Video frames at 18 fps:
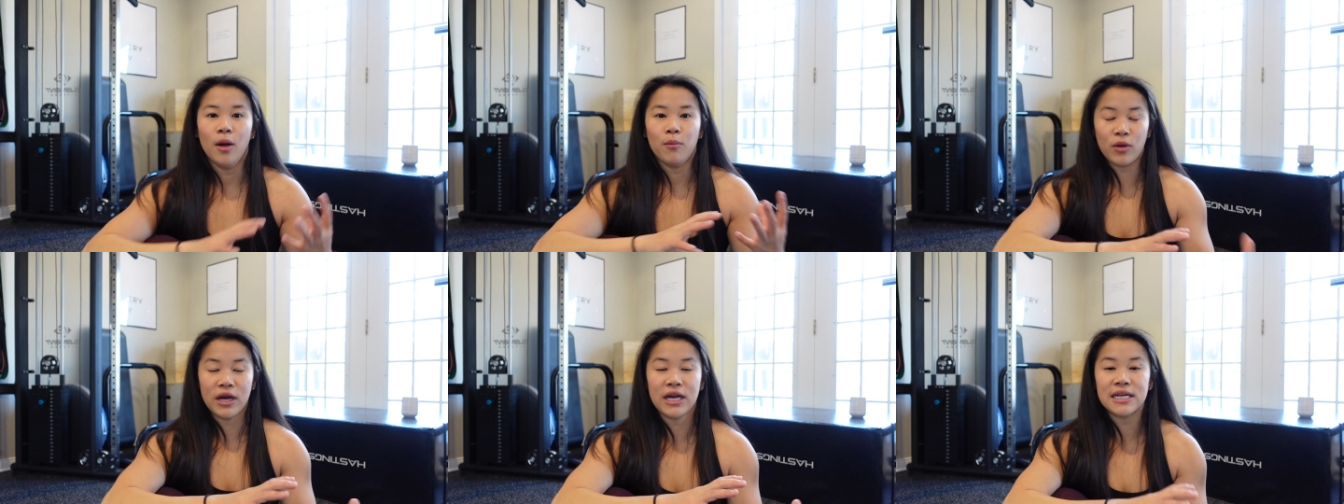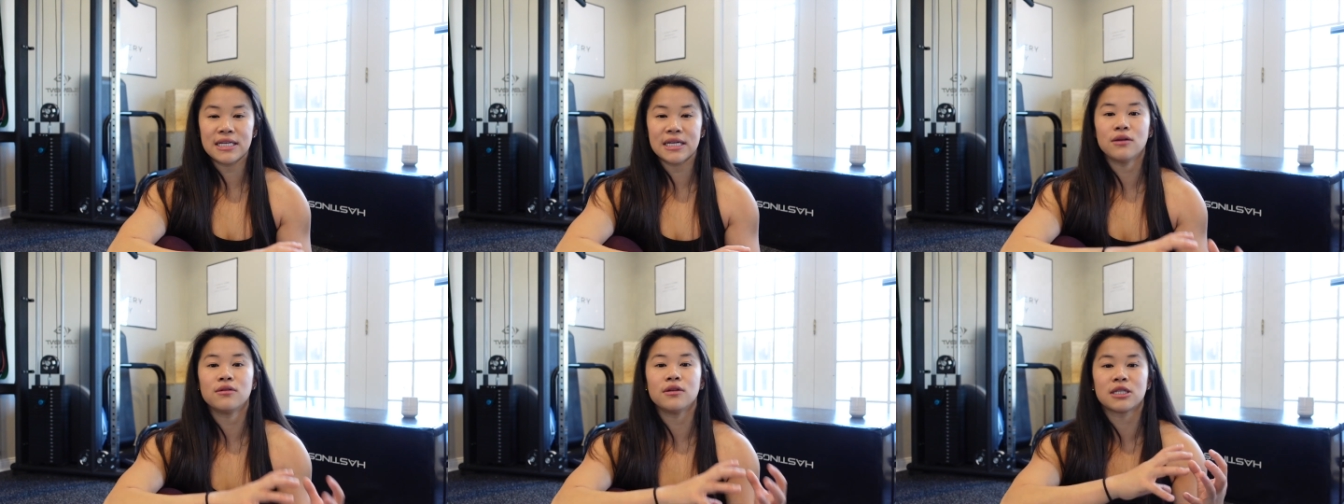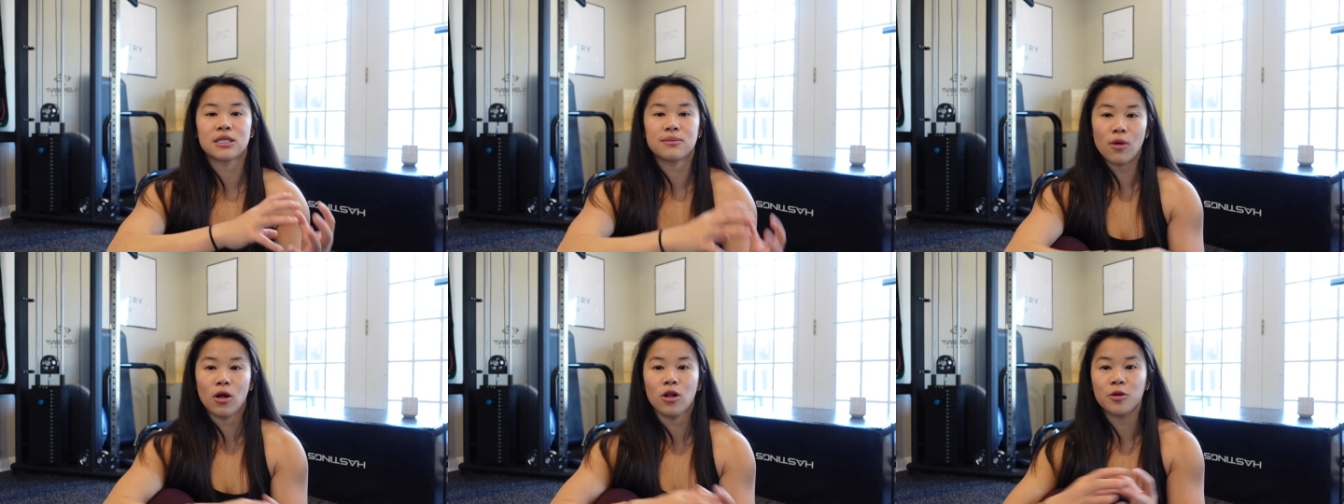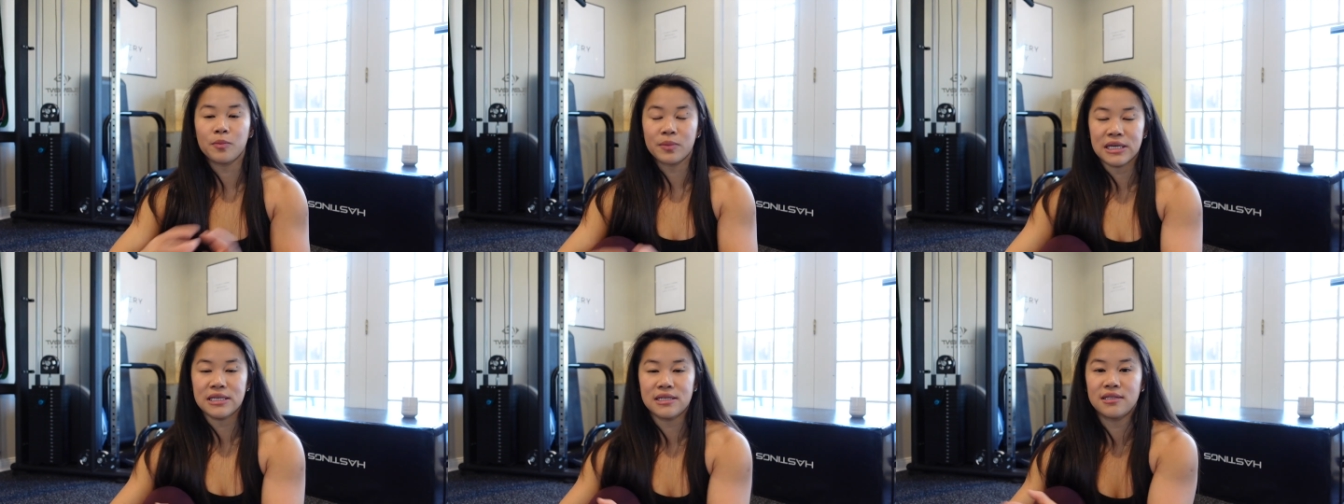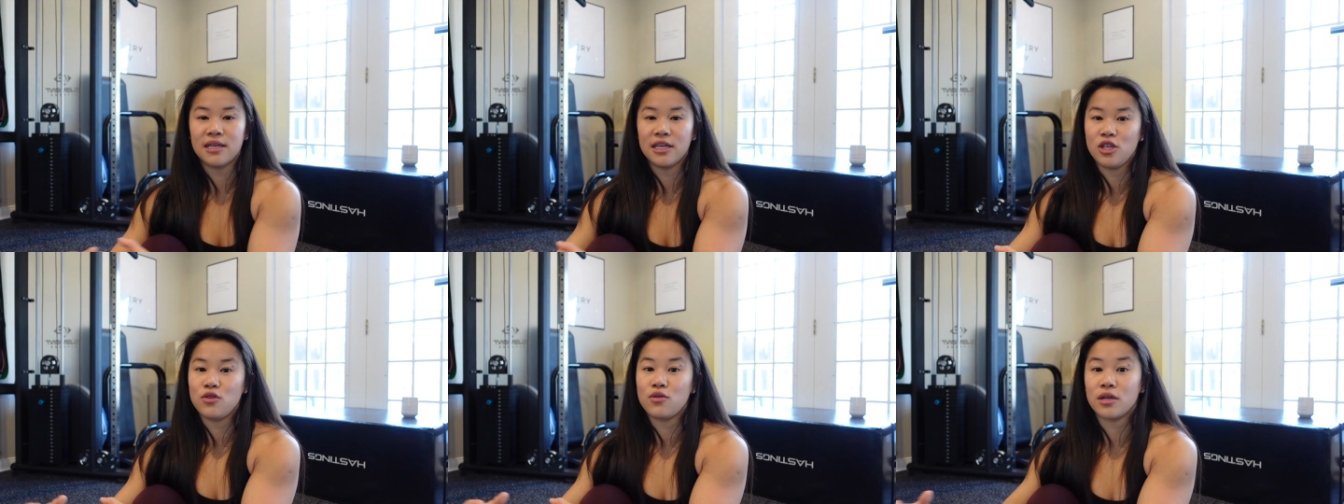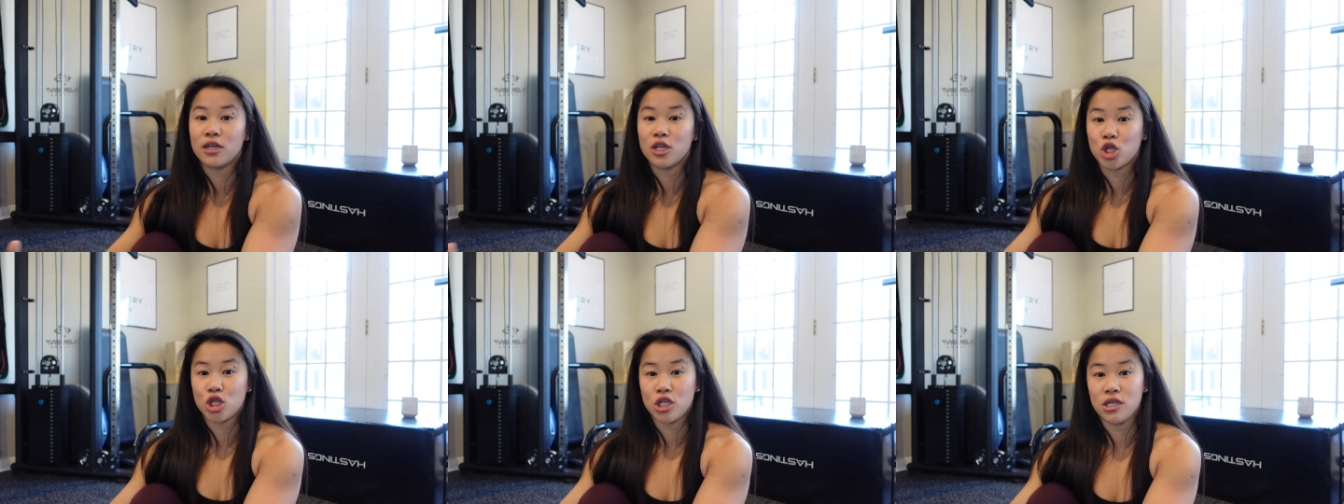Break it down to smaller pieces that you can
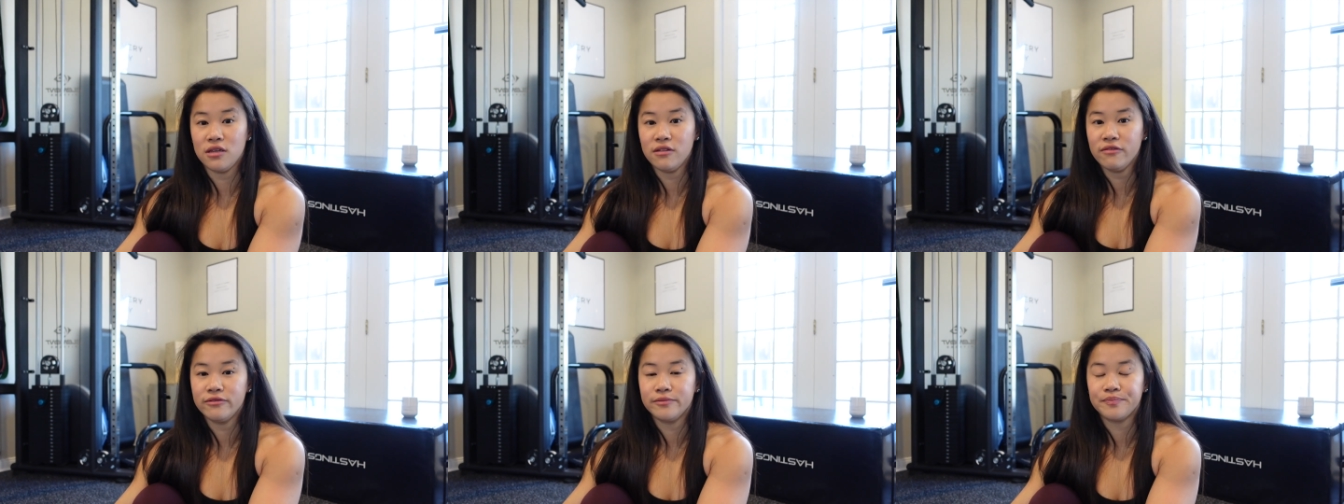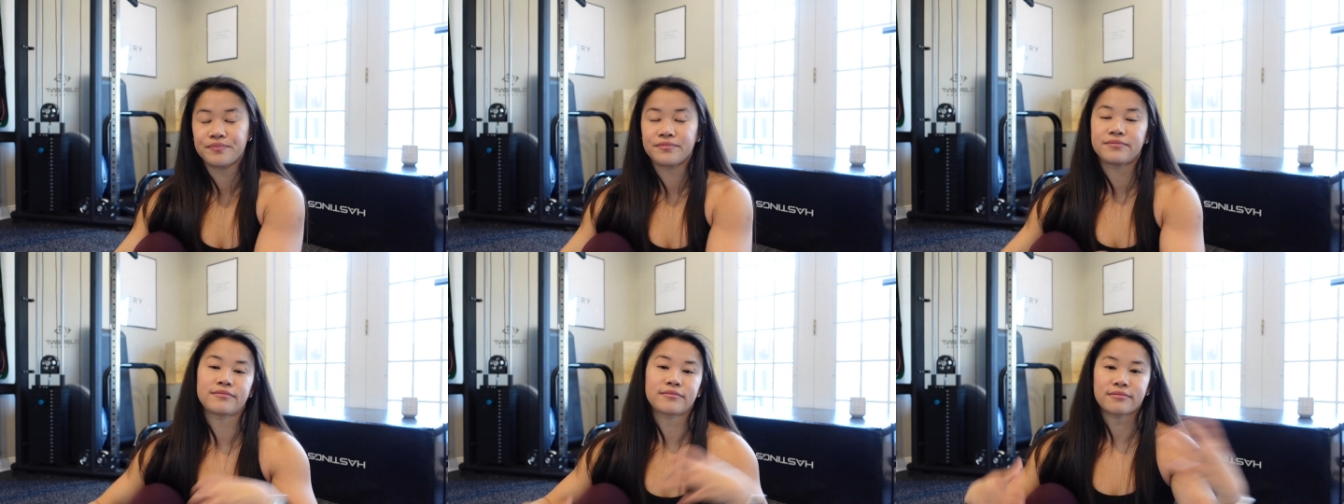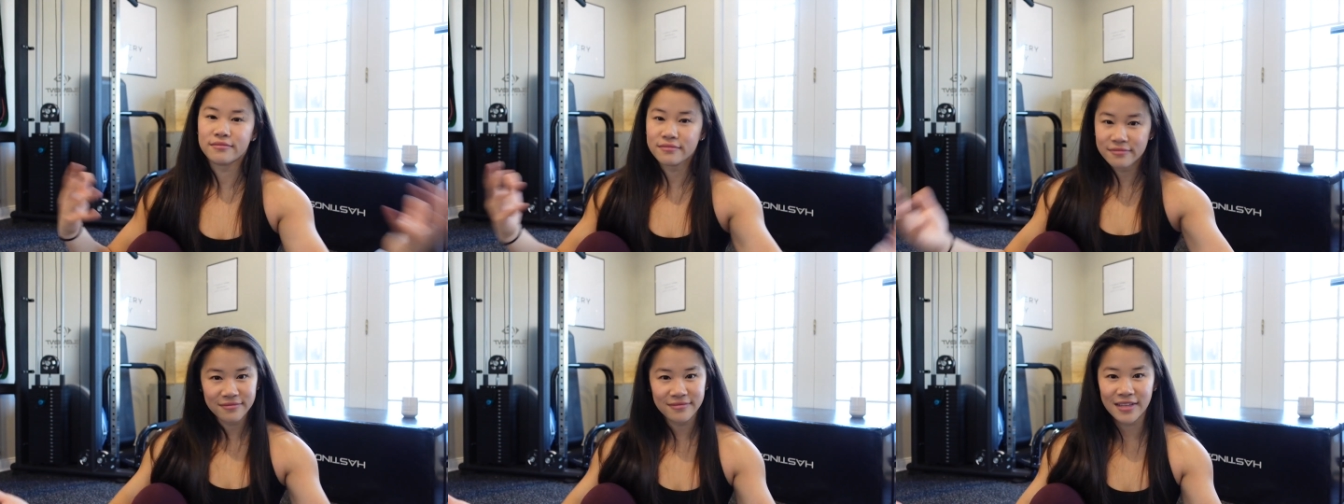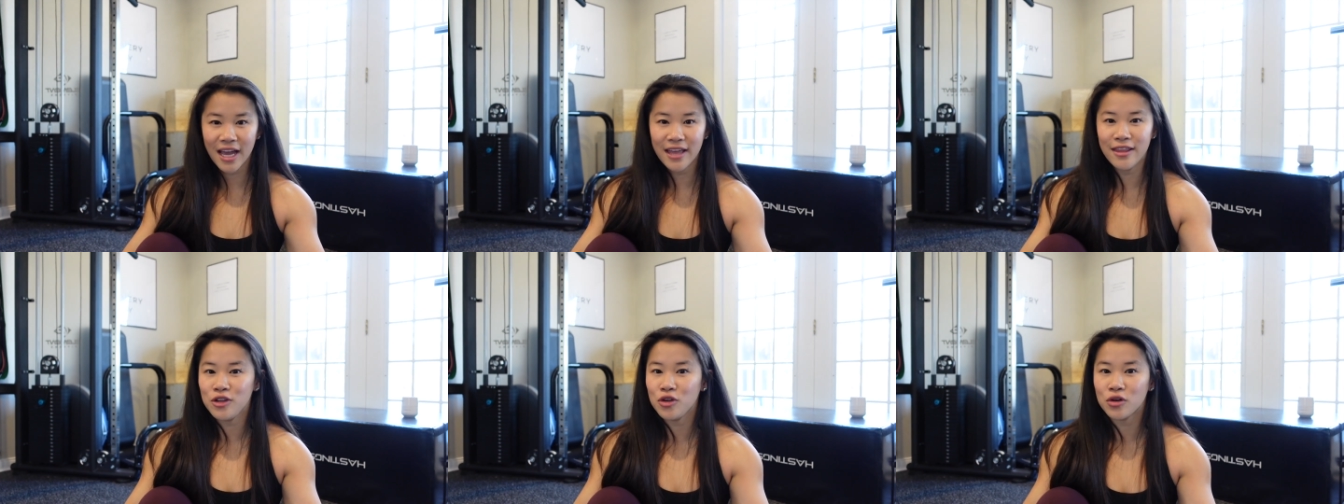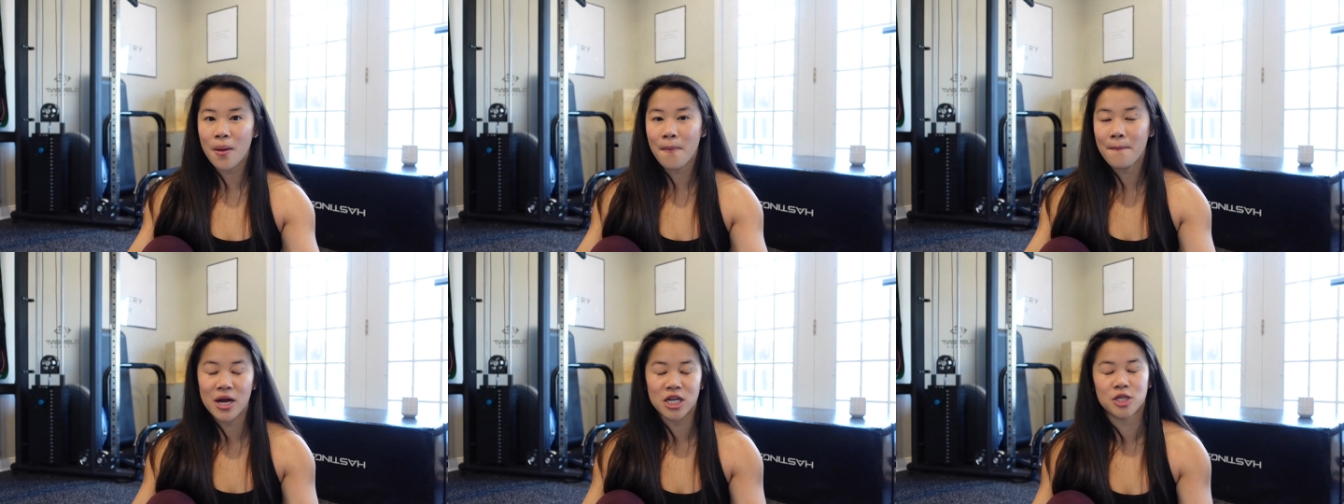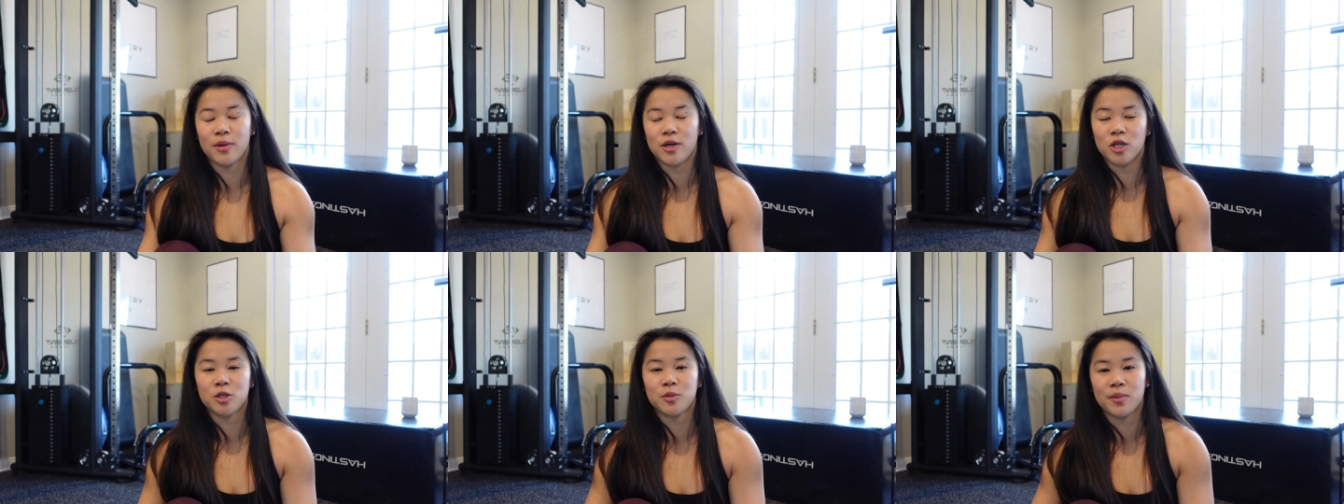achieve and then you're in a much
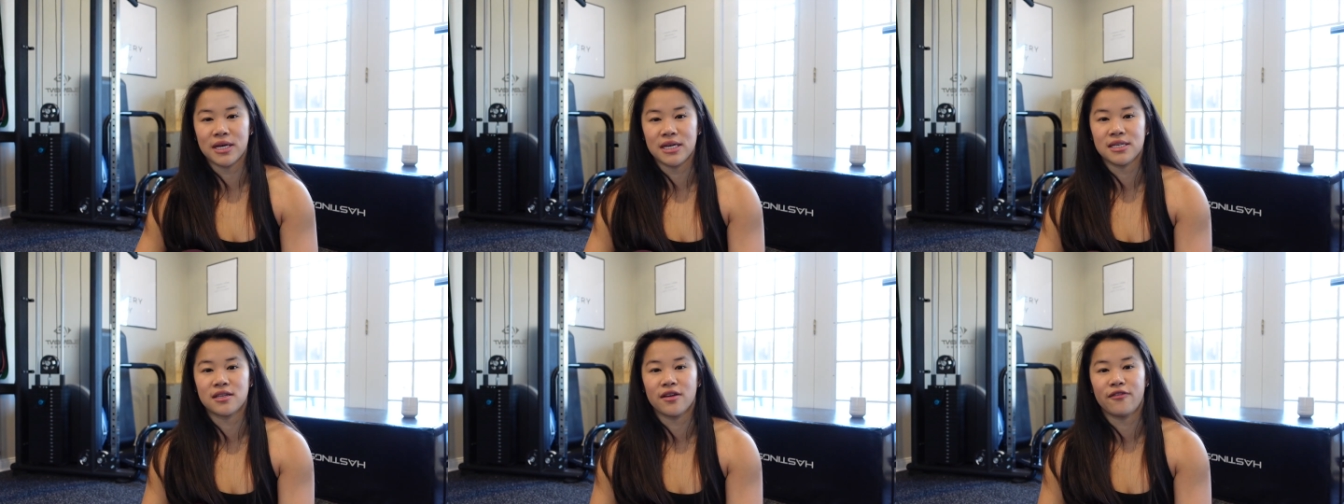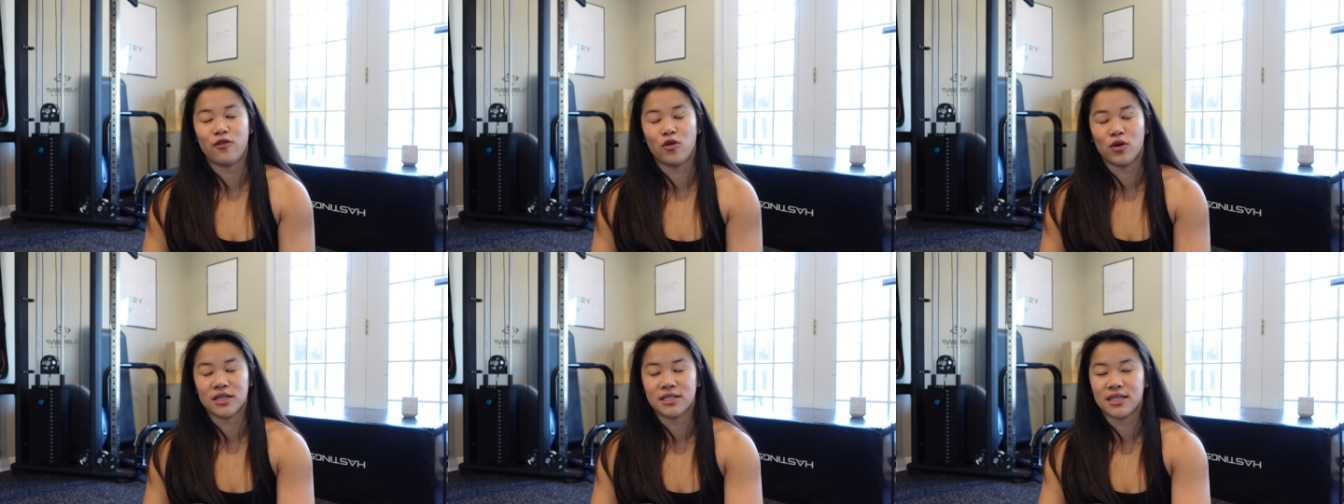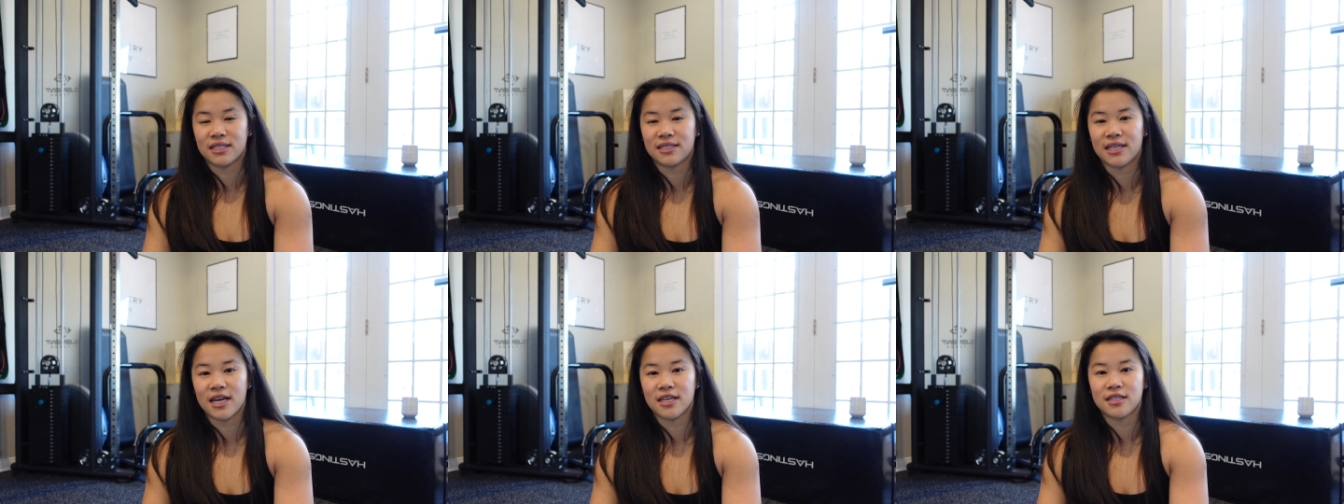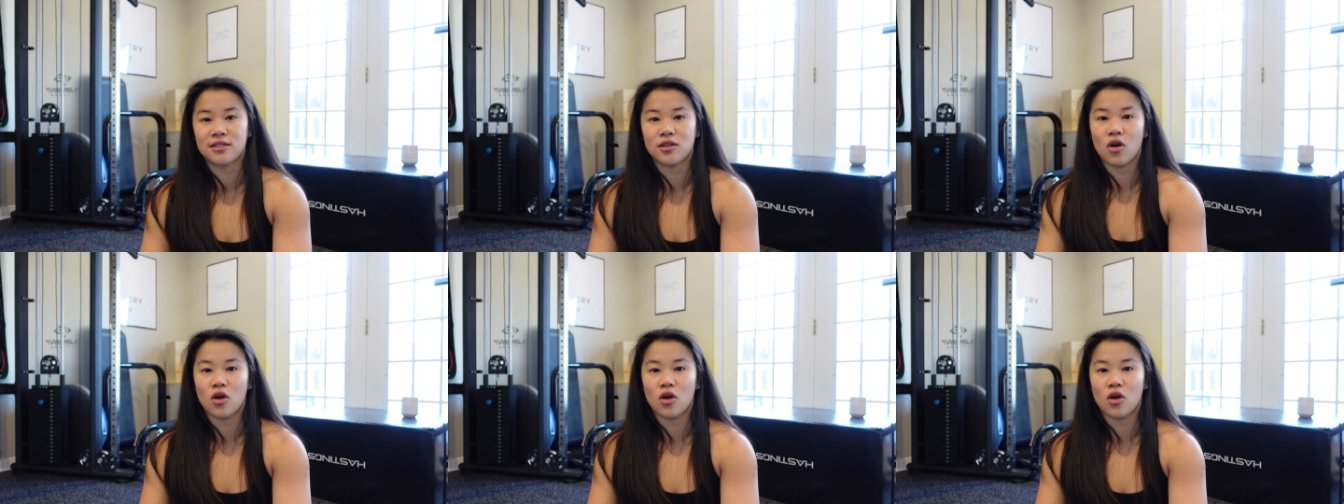better place for success.